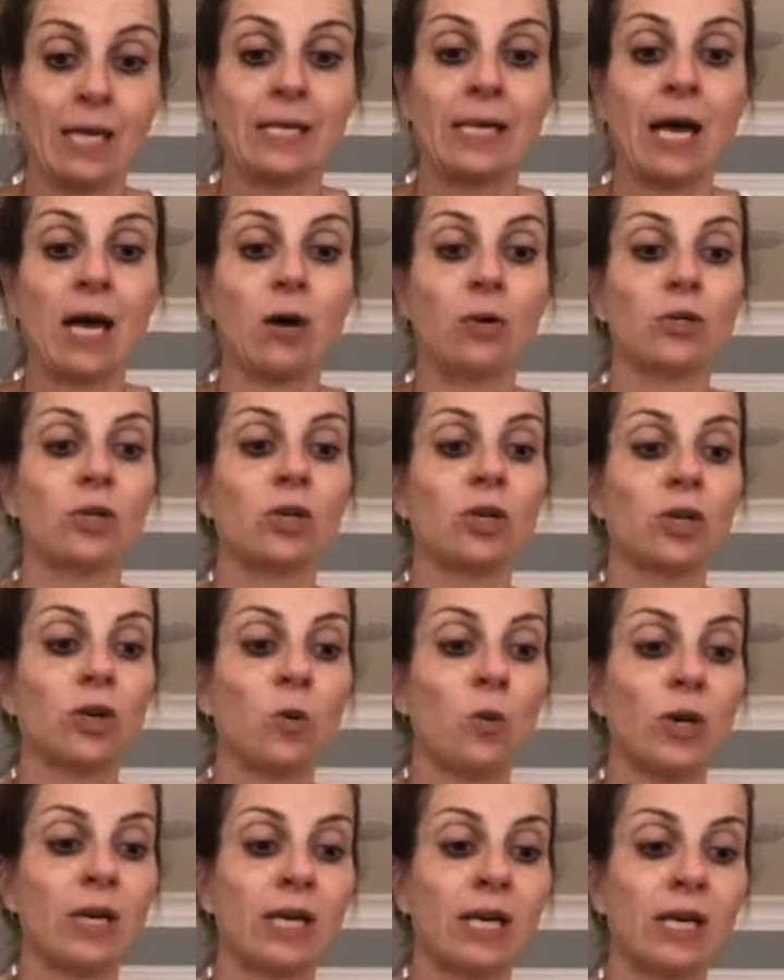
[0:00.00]
Now, you're
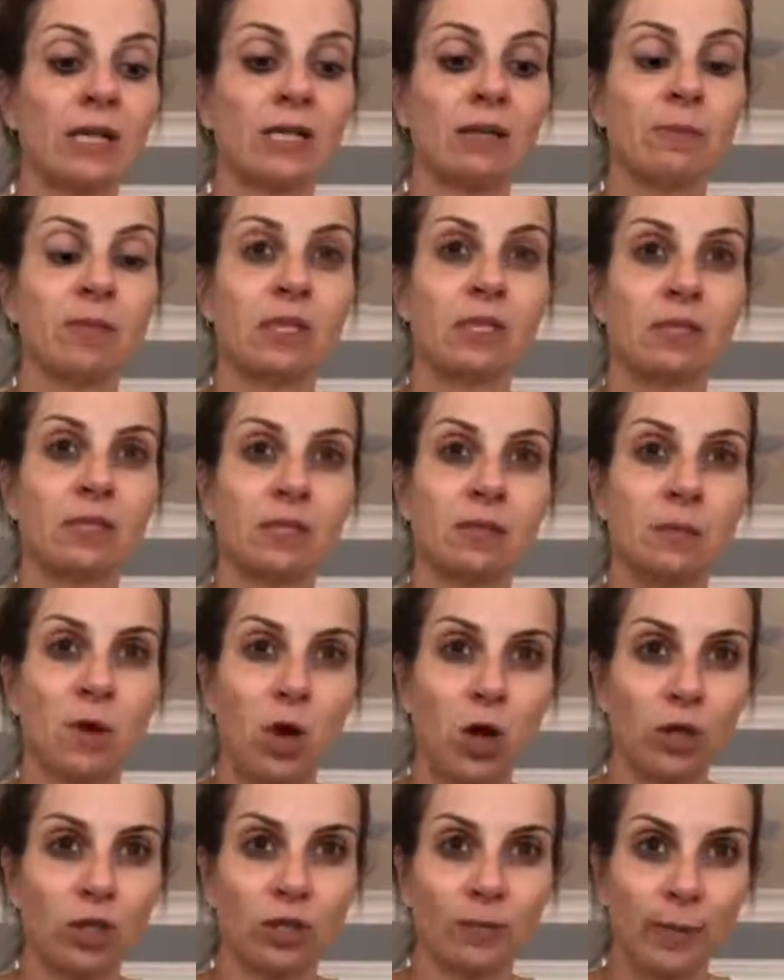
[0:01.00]
gonna wanna cut them into
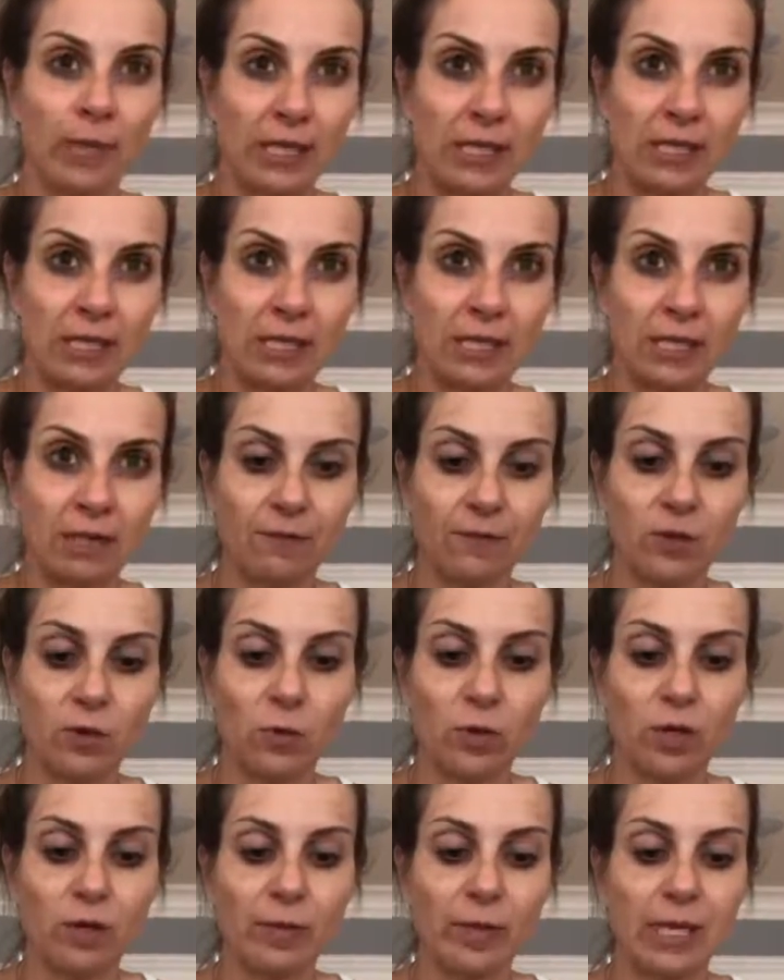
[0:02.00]
smaller pieces, if
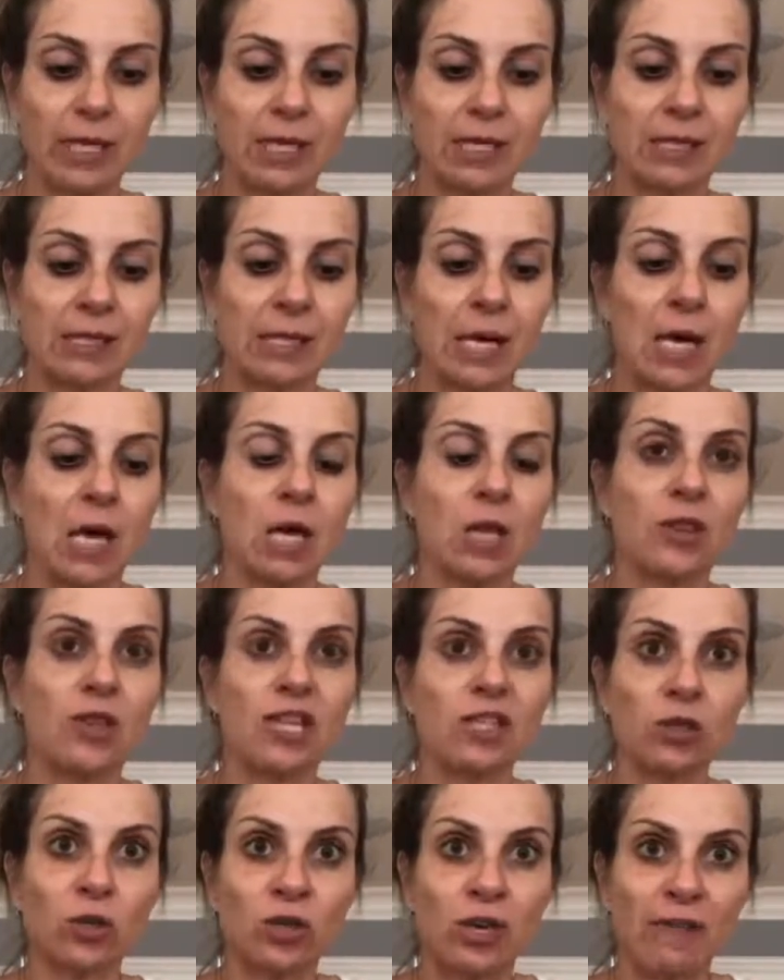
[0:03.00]
you will, because
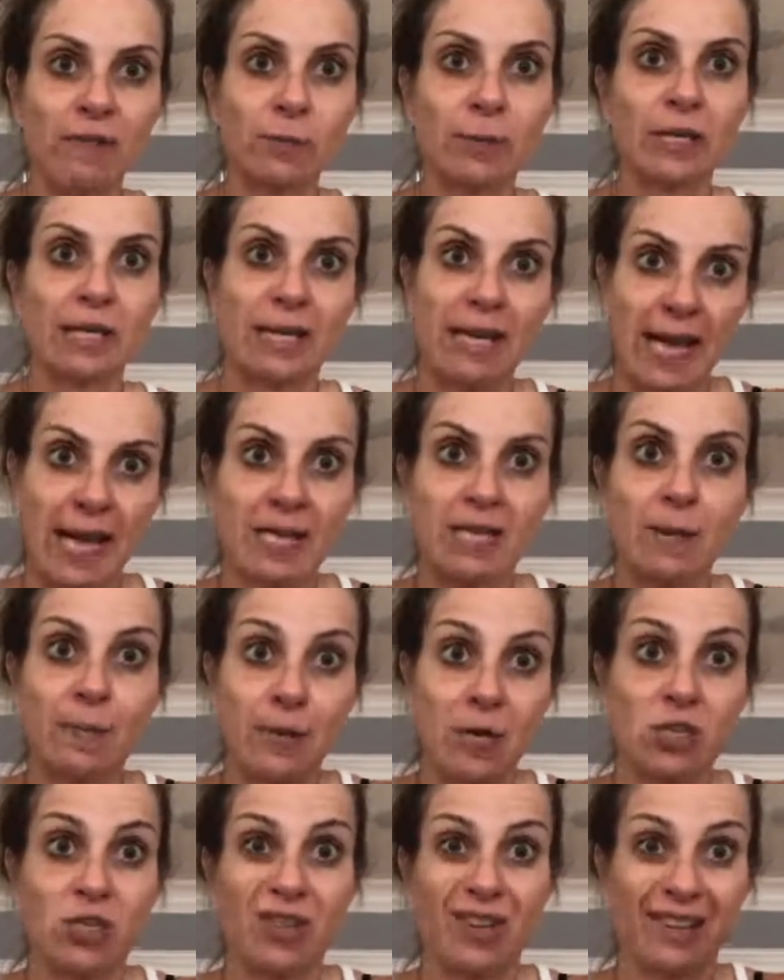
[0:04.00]
these are inevitably gonna end
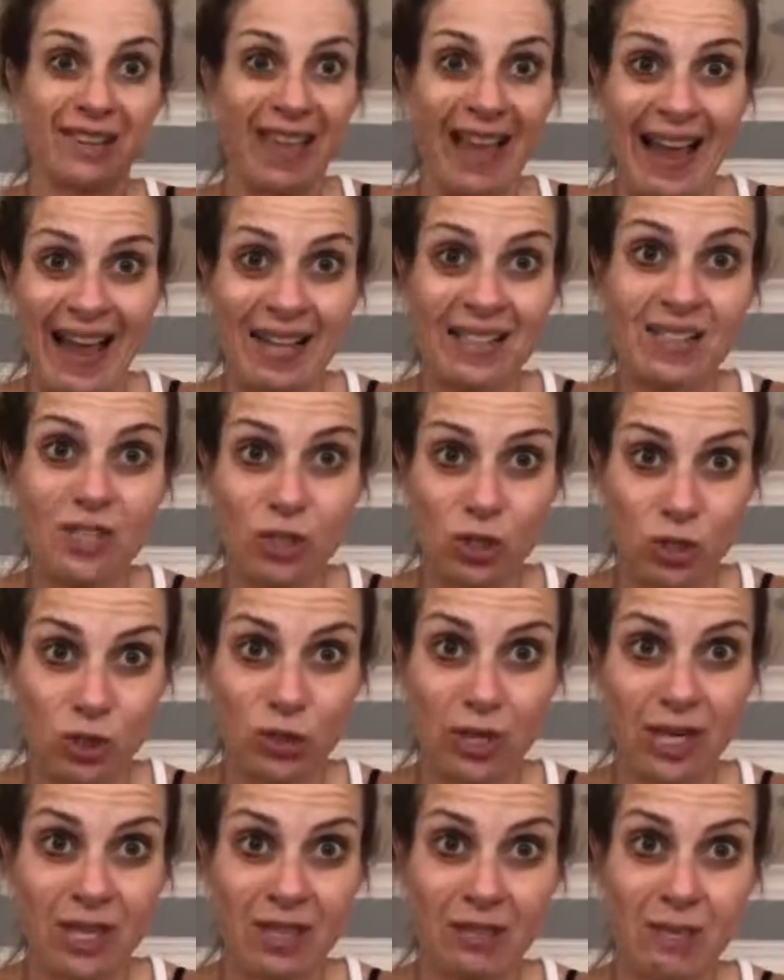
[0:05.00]
up in the glass that you're
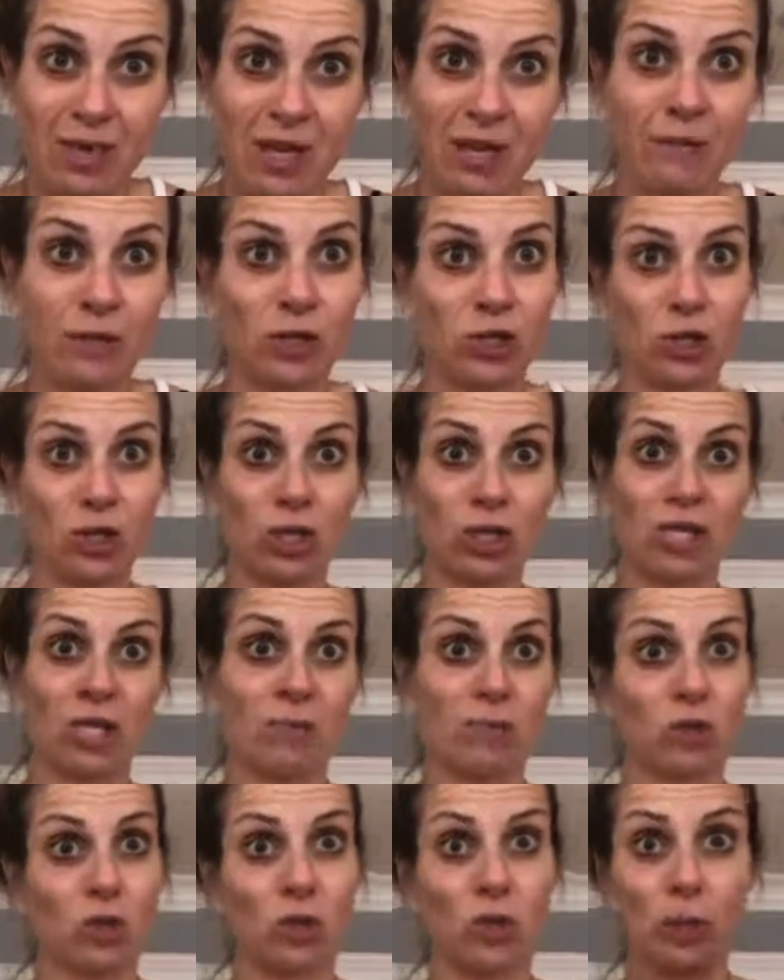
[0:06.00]
drinking them out of, because you're gonna
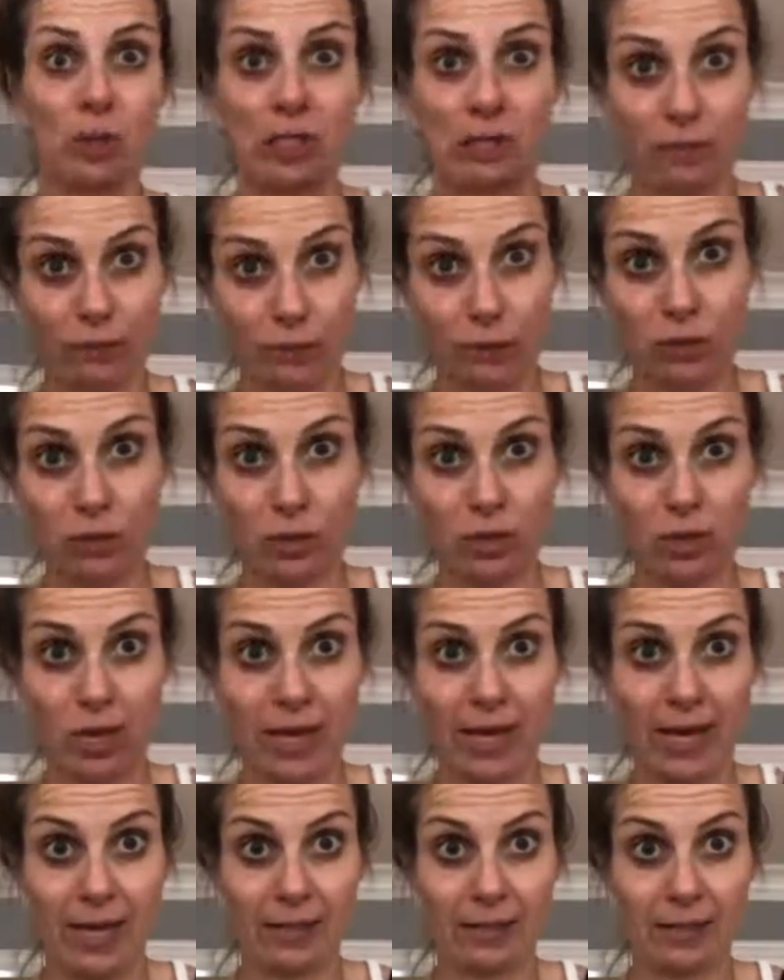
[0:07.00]
end up scooping some fruit in a
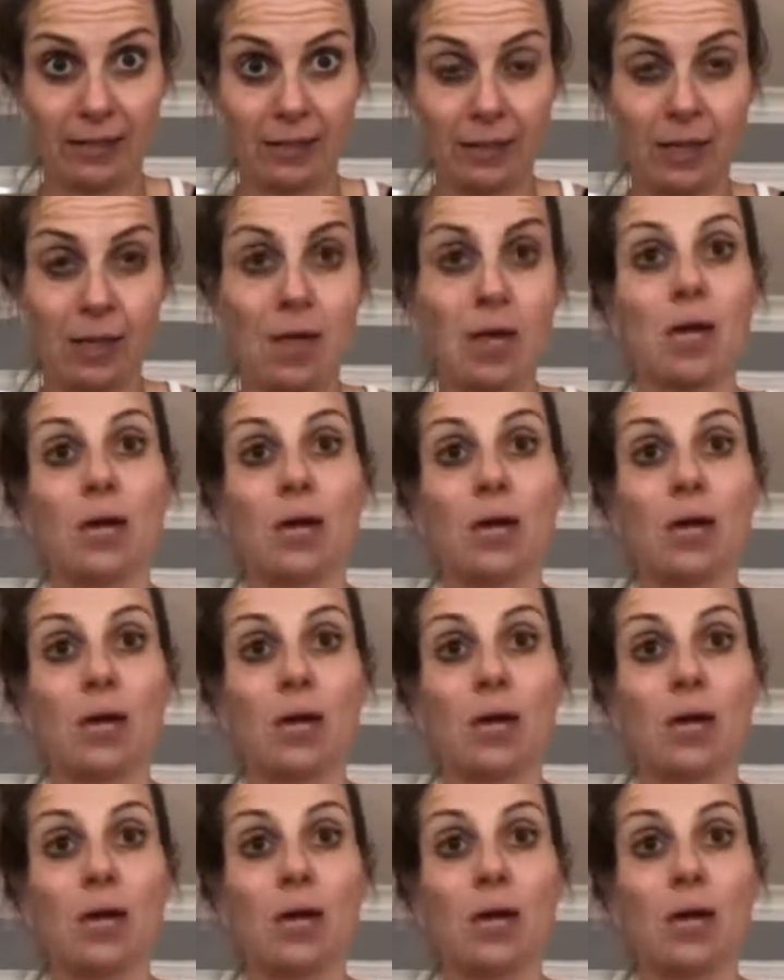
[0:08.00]
glass,